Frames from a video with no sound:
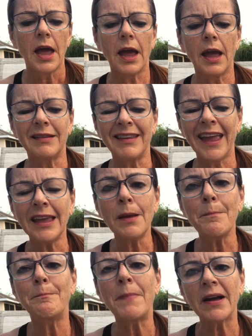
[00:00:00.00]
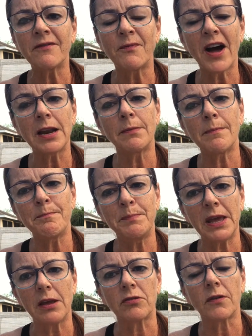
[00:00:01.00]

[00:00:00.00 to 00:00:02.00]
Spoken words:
And taking vitamin B.